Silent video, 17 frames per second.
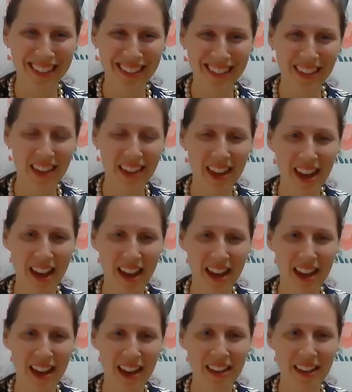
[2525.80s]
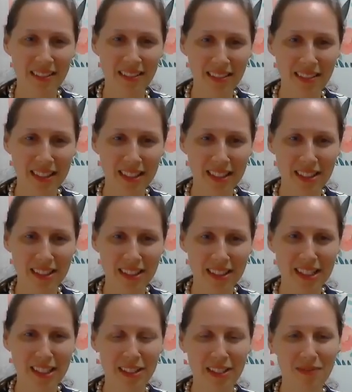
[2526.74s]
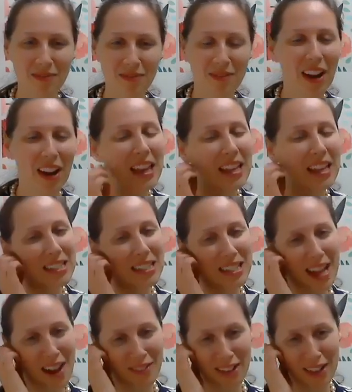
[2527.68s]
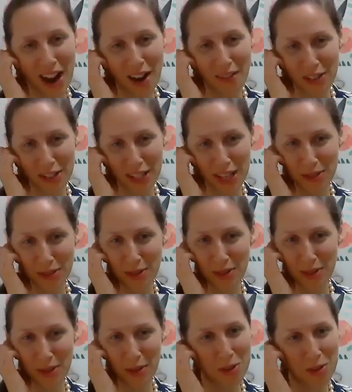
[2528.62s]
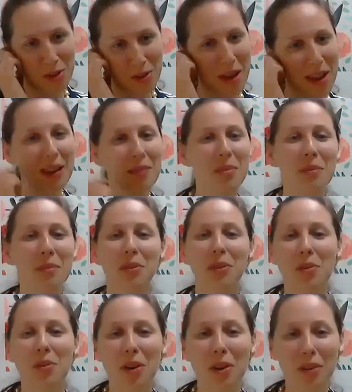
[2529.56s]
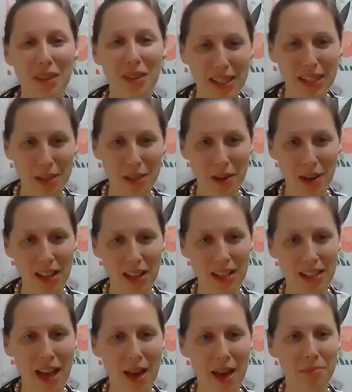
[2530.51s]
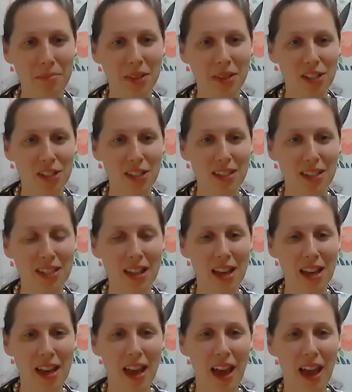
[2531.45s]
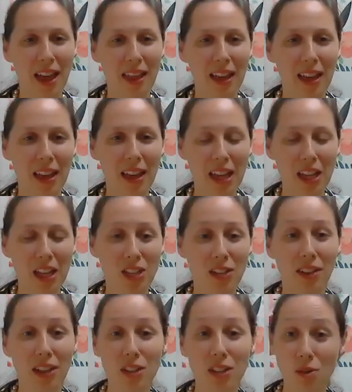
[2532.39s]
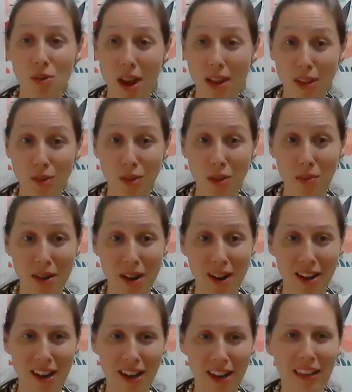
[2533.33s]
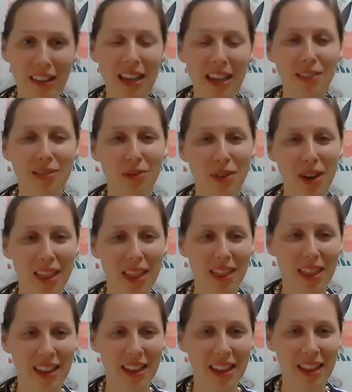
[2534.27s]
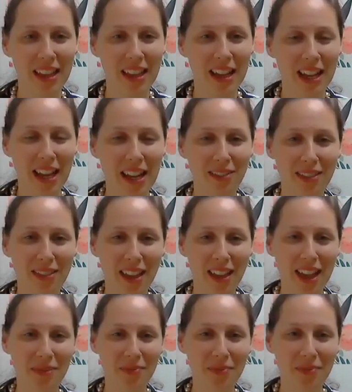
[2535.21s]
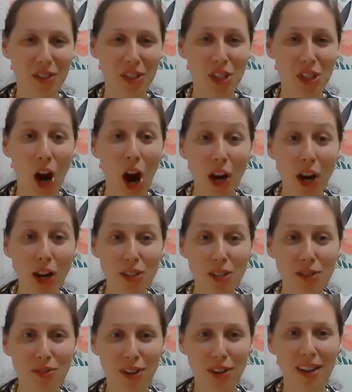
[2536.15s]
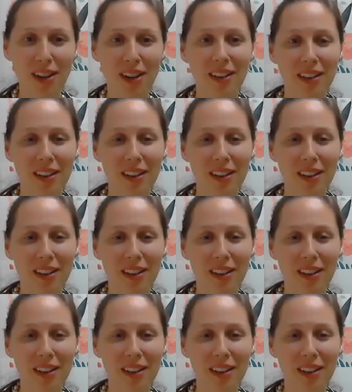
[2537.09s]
Yeah, and it's very easy to have a conversation with you. I'm sure many people you work with experience that, but just I think each of us who are on this webinar can leave with kind of the charge for